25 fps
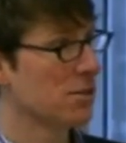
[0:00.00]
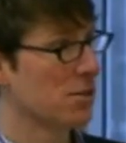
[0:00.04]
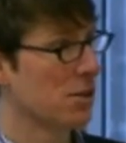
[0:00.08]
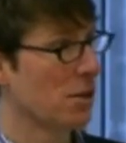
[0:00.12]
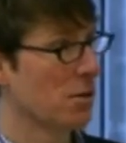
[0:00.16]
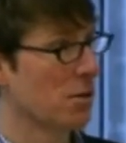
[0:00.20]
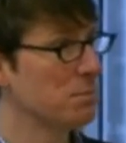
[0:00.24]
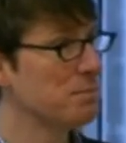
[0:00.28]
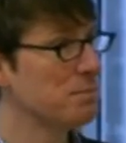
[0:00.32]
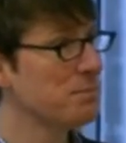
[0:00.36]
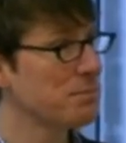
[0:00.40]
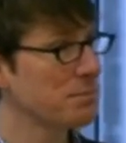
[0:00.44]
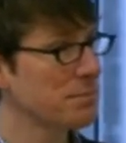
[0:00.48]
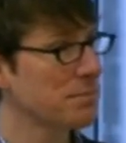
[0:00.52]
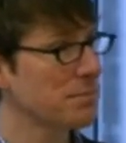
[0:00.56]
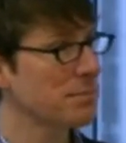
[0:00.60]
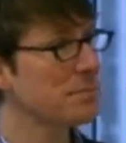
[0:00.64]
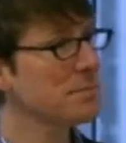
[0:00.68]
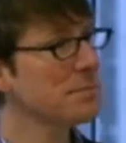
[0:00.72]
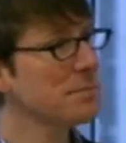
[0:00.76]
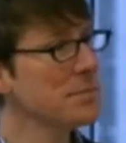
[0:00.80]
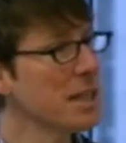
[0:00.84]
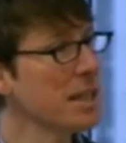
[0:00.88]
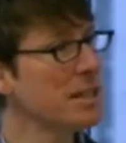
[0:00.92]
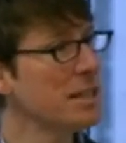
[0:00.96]
So
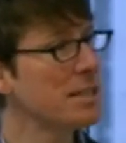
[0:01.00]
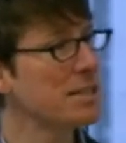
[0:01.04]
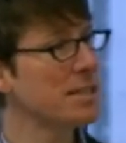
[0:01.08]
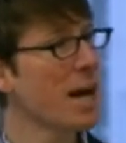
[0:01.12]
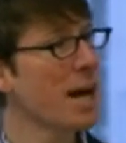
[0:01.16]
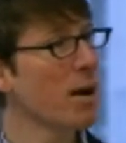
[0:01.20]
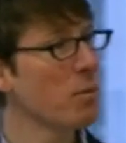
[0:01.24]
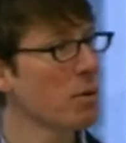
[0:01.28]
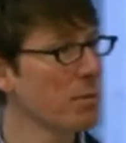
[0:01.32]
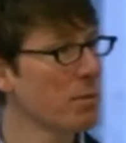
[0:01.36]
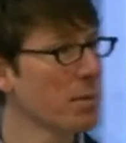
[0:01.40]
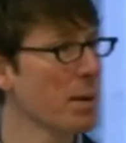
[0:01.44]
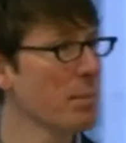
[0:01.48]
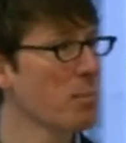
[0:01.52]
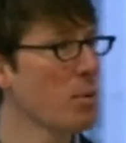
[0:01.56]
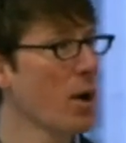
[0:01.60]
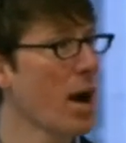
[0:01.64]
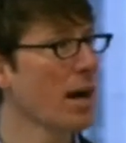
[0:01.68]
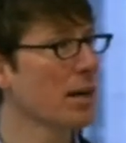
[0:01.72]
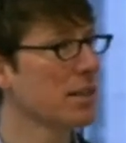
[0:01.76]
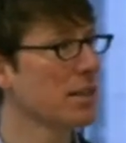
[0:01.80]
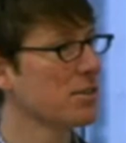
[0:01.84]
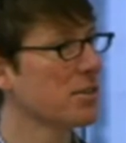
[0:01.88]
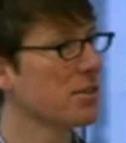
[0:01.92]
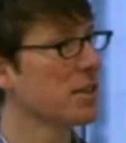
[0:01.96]
it's now one of my
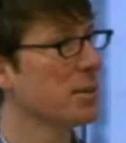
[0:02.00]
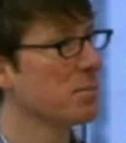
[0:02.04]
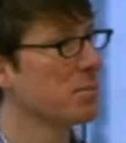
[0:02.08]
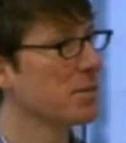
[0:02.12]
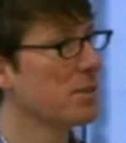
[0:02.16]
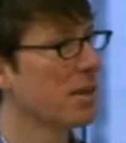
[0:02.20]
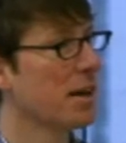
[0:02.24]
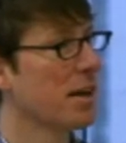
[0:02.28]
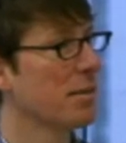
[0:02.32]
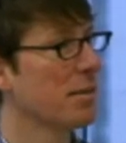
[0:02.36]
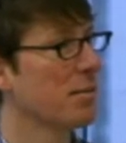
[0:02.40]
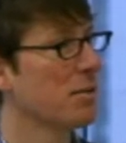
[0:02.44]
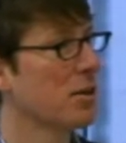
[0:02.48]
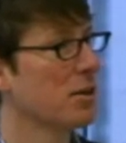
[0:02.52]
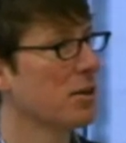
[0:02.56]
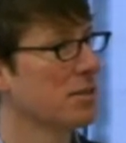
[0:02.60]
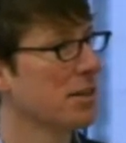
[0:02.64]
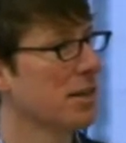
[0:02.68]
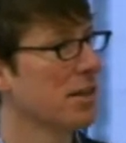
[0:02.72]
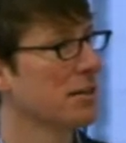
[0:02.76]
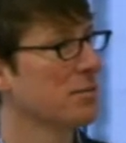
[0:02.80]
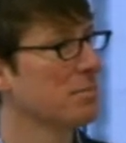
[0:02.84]
practice tips that I toss out.